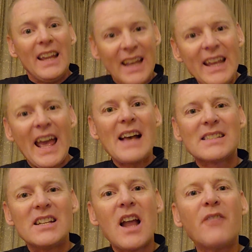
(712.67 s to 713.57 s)
it has
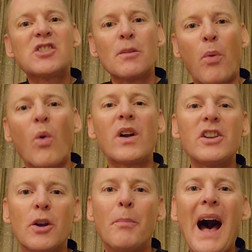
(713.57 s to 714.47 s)
enough support in
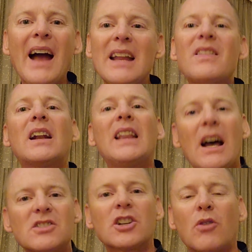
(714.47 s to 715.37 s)
your body that
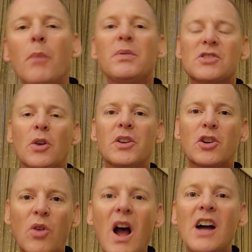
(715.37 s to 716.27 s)
allows the crumple zone to
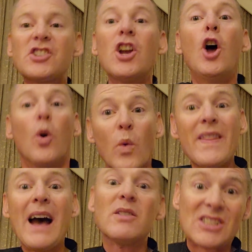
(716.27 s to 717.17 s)
crush
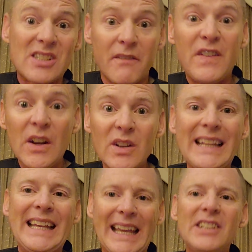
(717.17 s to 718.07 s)
without
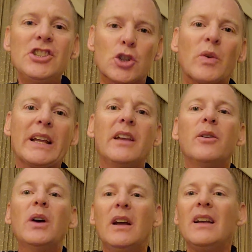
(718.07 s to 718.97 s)
severely injuring you.
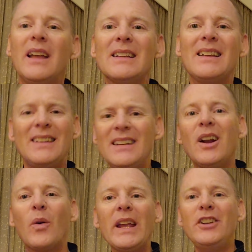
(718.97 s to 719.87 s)

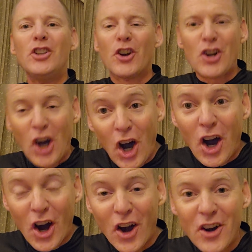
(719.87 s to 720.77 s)
In your
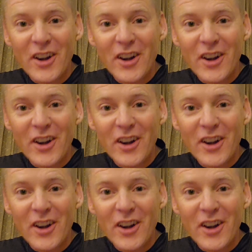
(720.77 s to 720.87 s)
car,